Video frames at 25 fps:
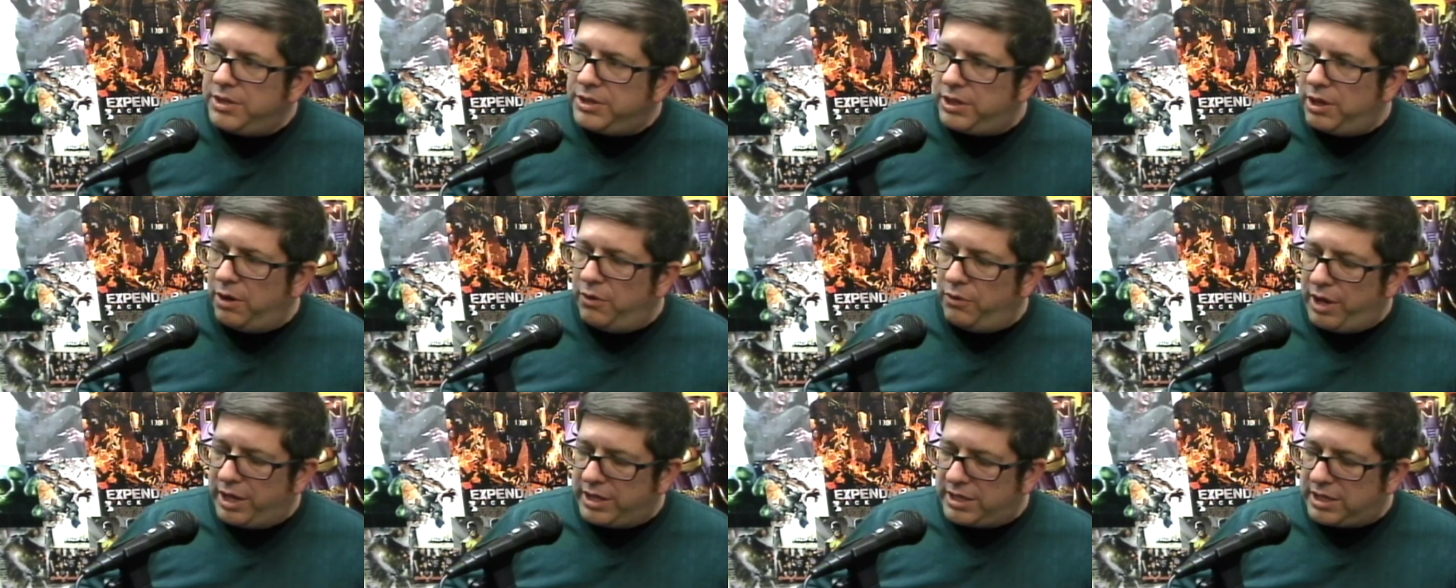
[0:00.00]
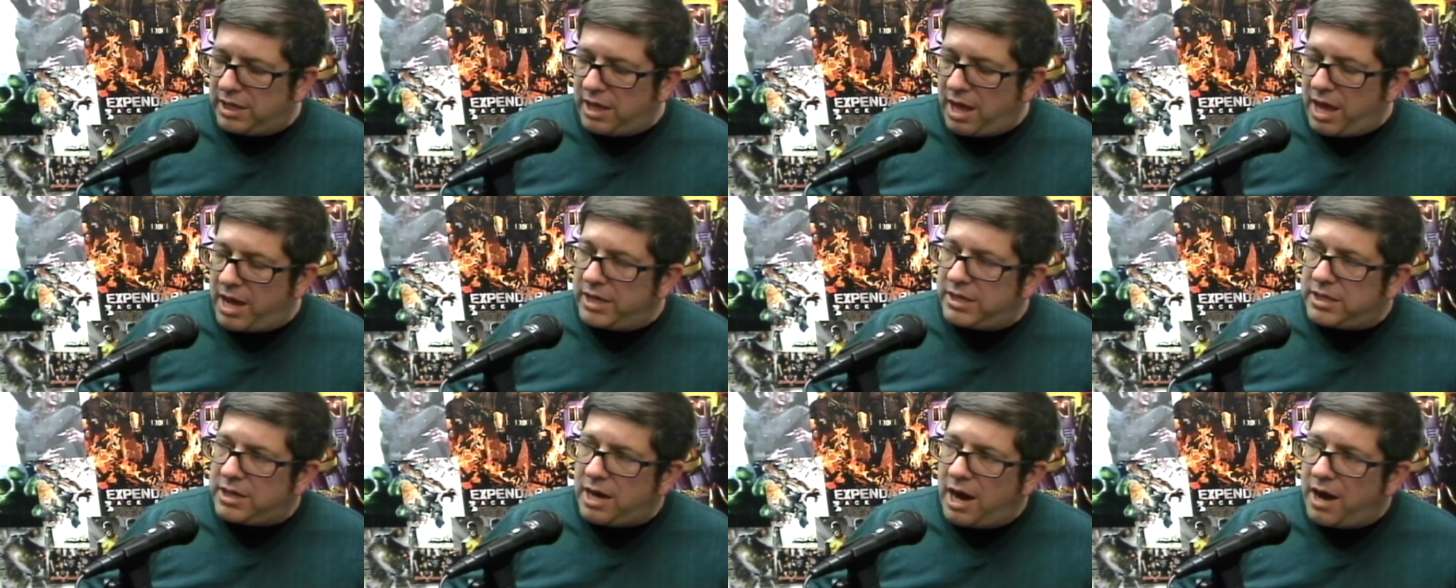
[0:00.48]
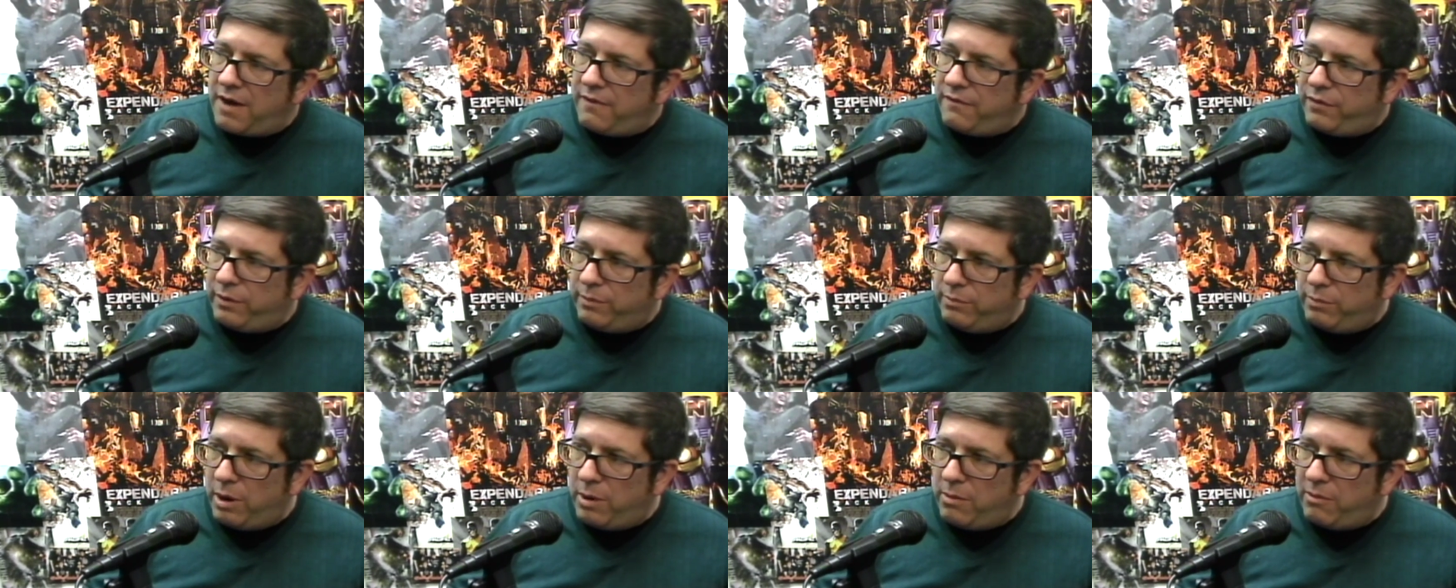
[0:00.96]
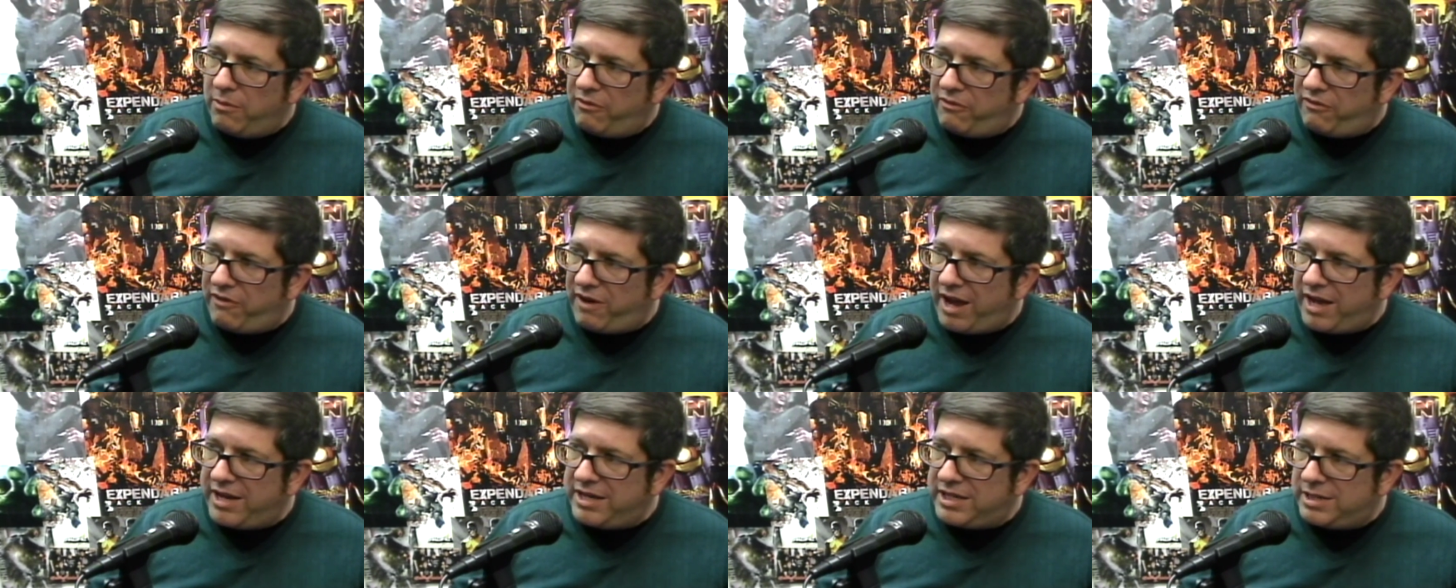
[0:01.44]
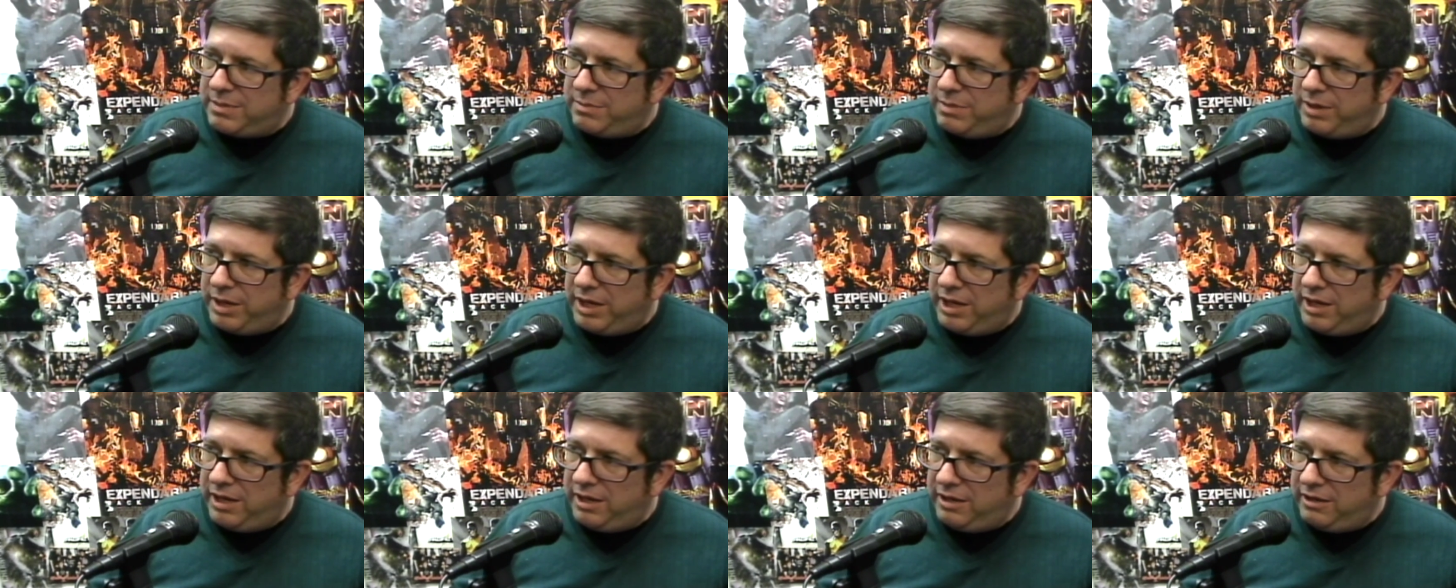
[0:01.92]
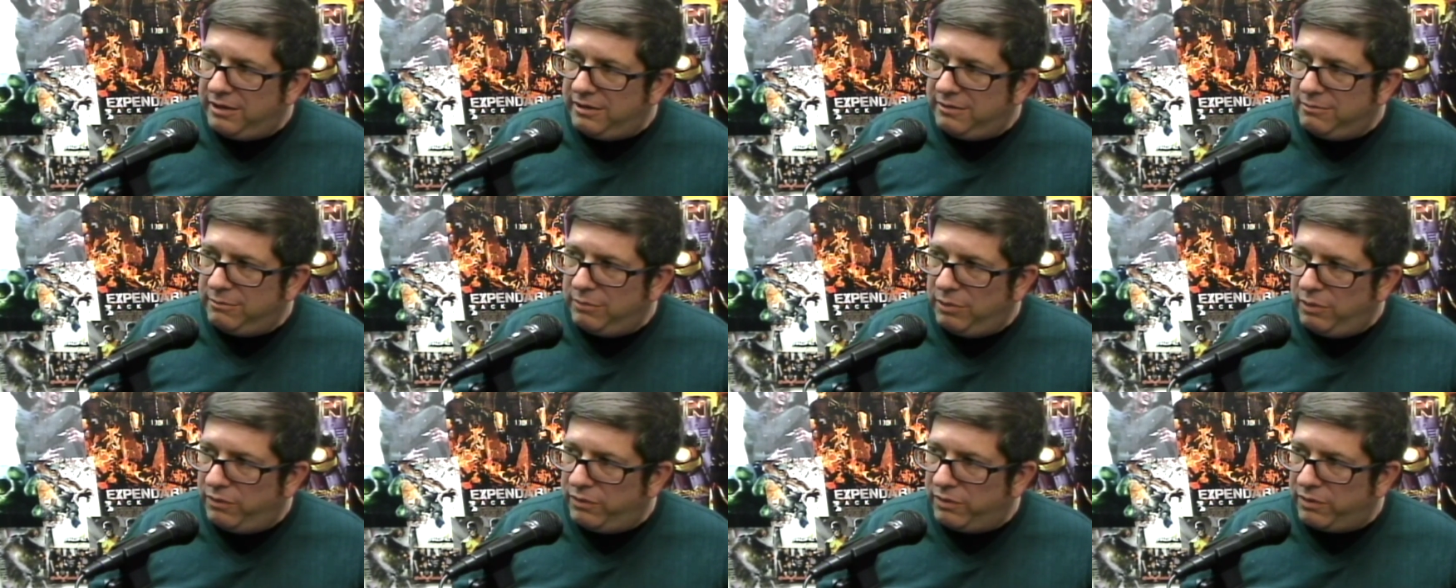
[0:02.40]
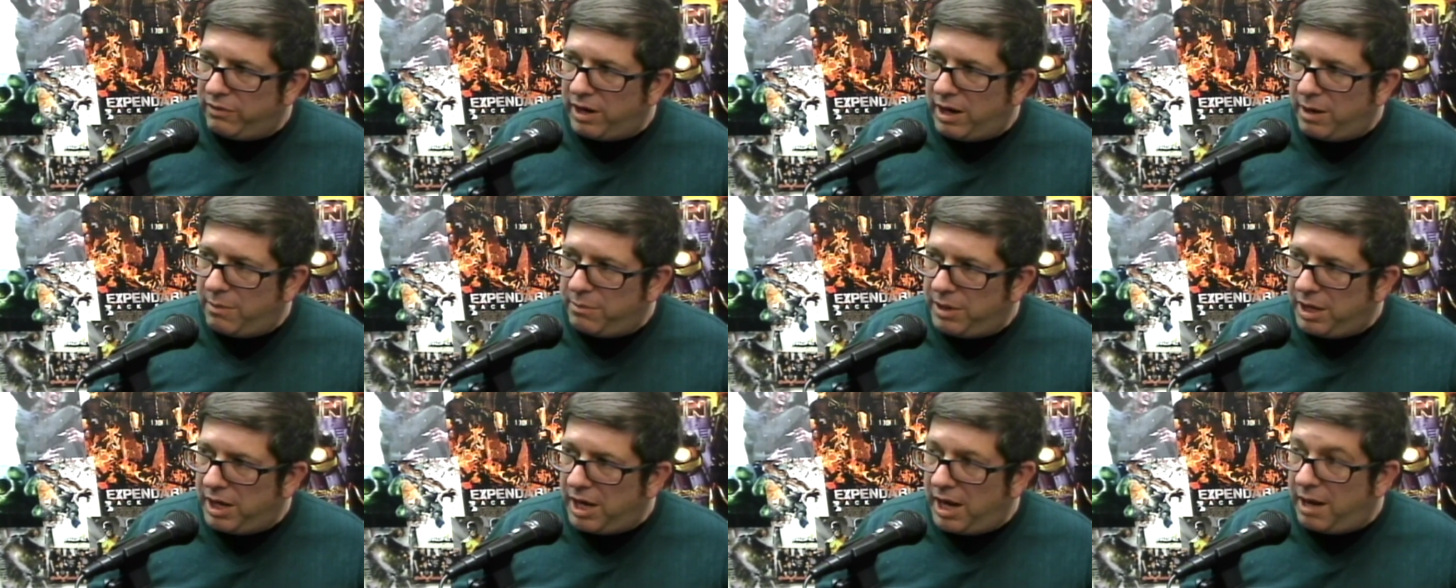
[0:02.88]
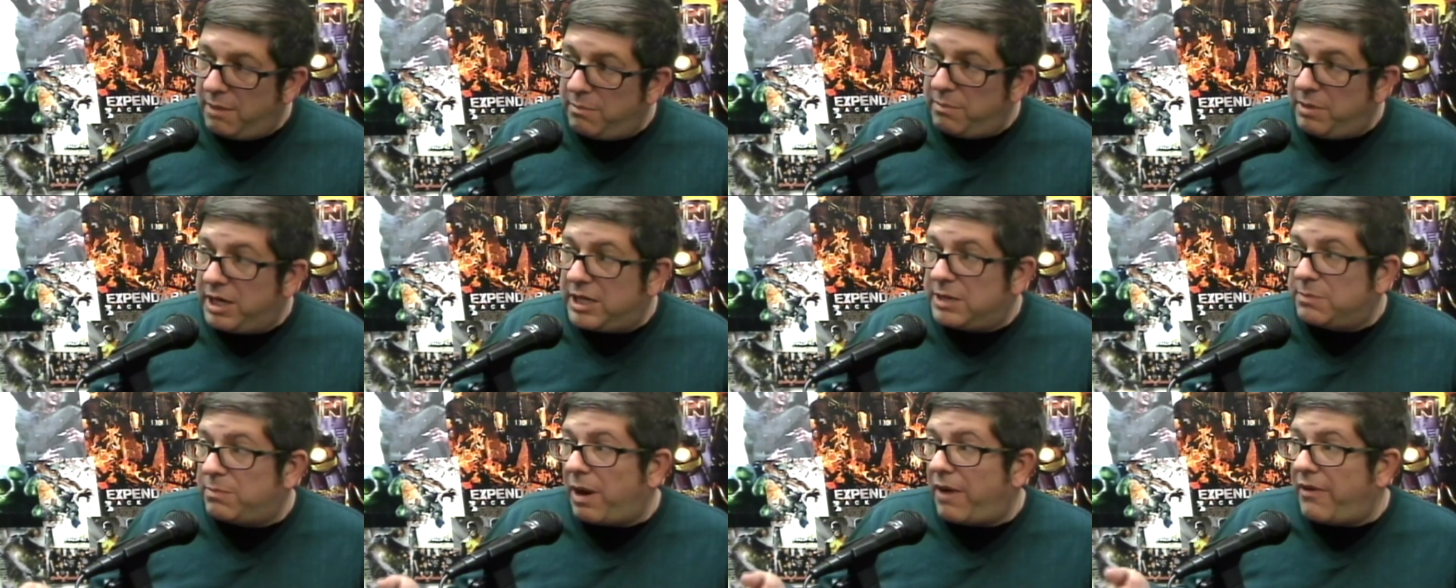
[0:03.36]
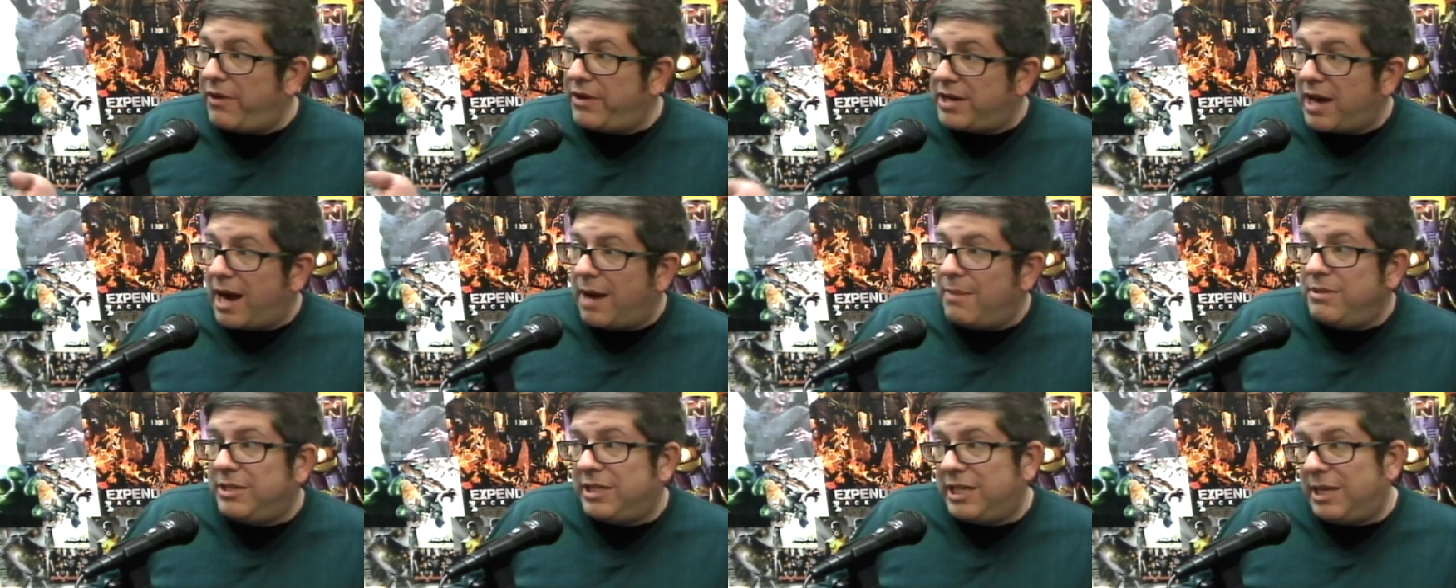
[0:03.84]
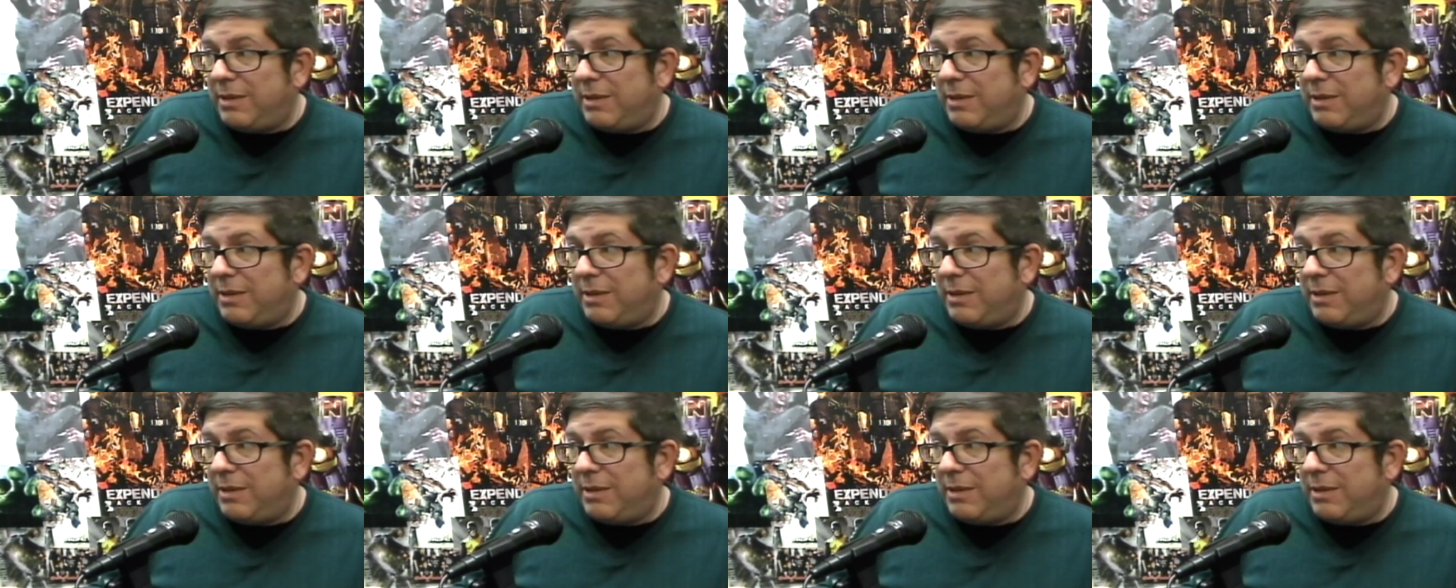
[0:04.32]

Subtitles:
So that's a lot of time for Boba Fett to be moving around. Because by the time you see